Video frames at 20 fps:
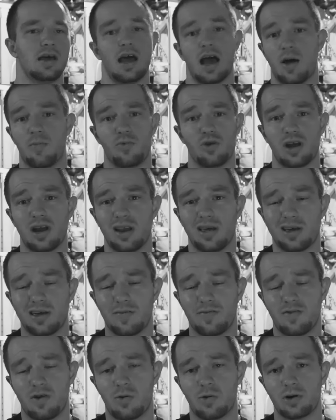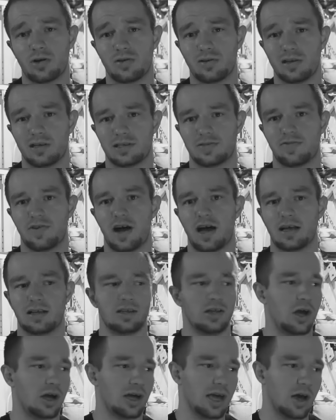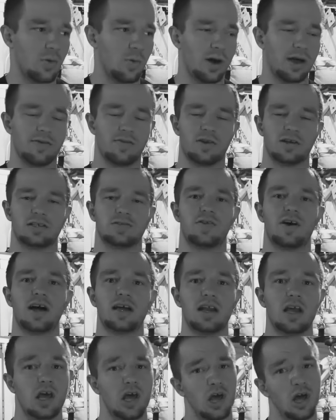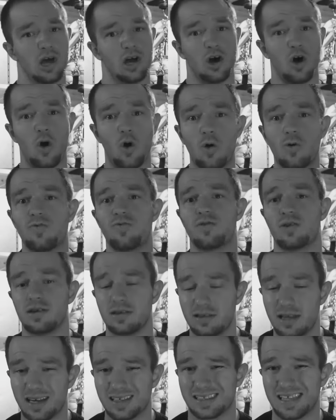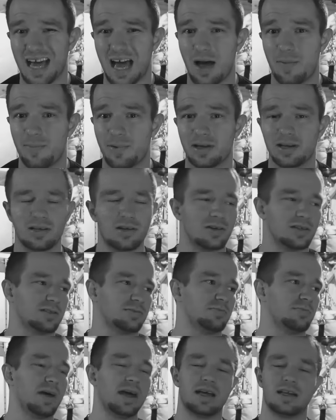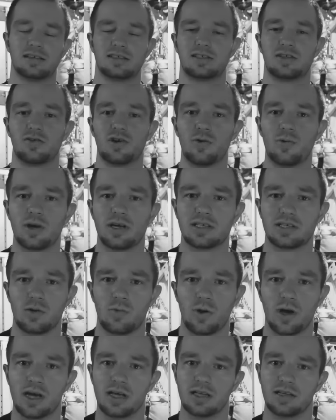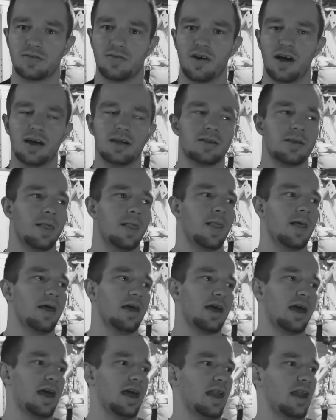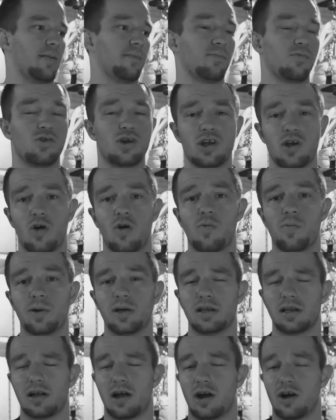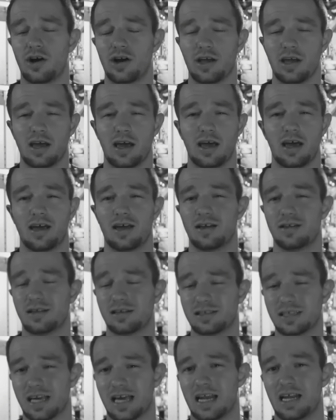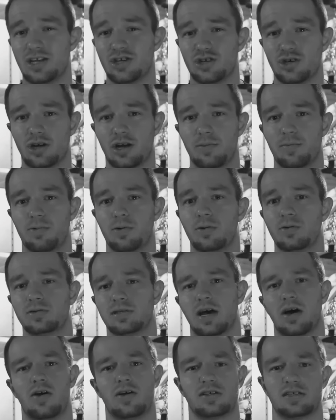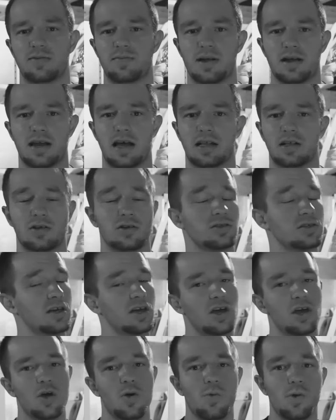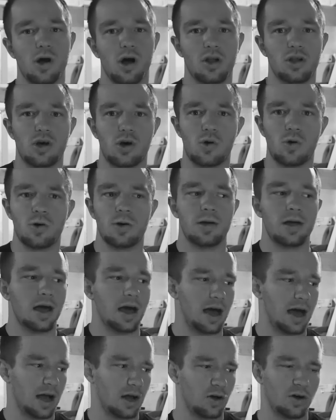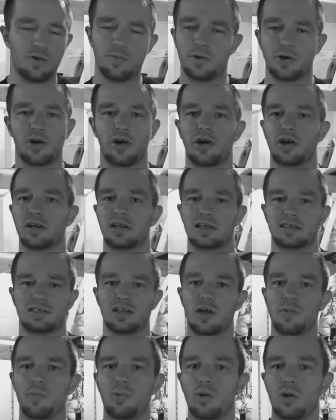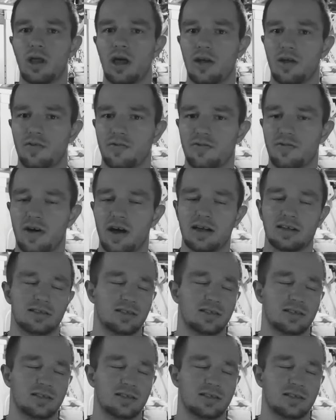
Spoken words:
I'm really looking forward to this fight. I can't wait for this fight. Hopefully it does happen, because man, it's 3 weeks away, this fight, and I'm really hoping that RDA doesn't get injured and pulls out or something like that, because we all know Conor McGregor does not pull out of fight.